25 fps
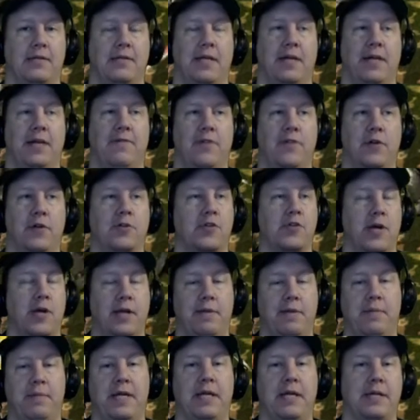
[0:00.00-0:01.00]
if you're trying
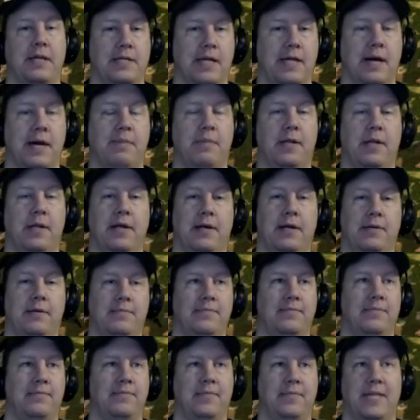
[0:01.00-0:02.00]
to be a top player
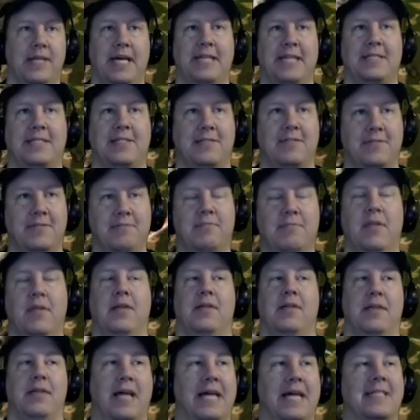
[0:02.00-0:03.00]
that's
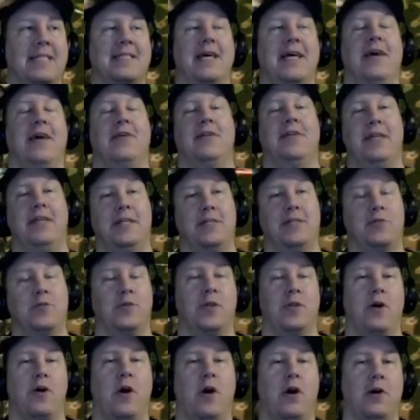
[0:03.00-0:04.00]
that's how it is
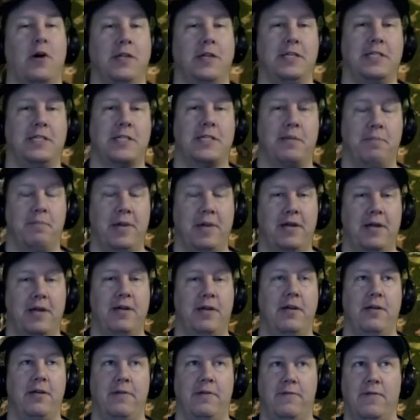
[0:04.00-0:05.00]
with all these
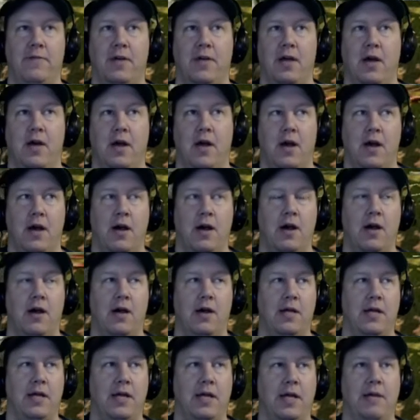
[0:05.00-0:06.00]
competitive
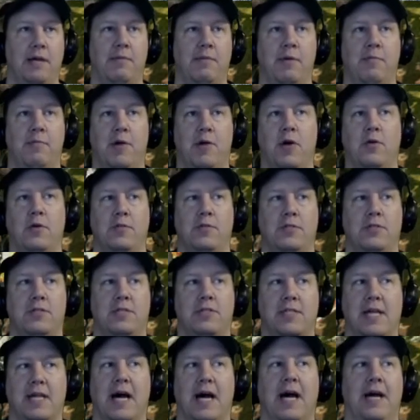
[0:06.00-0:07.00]
uh, MMO
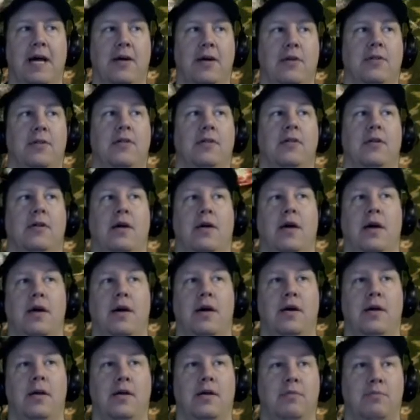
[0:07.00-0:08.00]
style
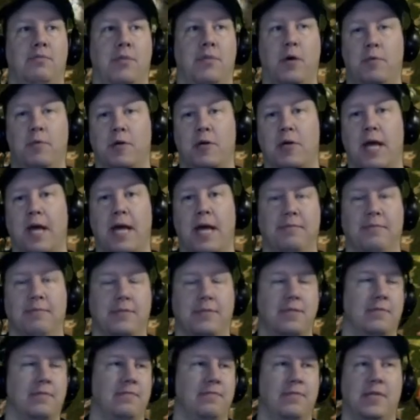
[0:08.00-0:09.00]
uh, mobile
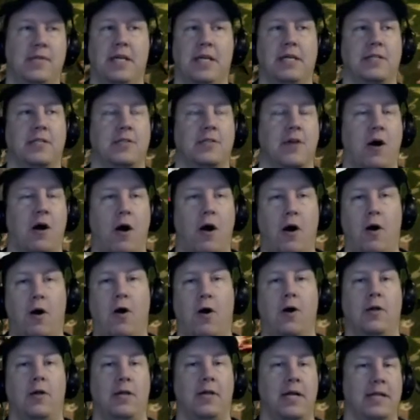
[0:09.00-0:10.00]
games. It's
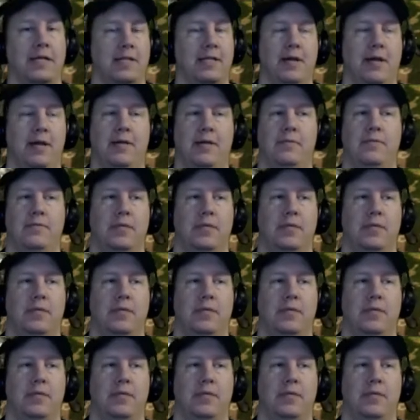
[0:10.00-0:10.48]
all like that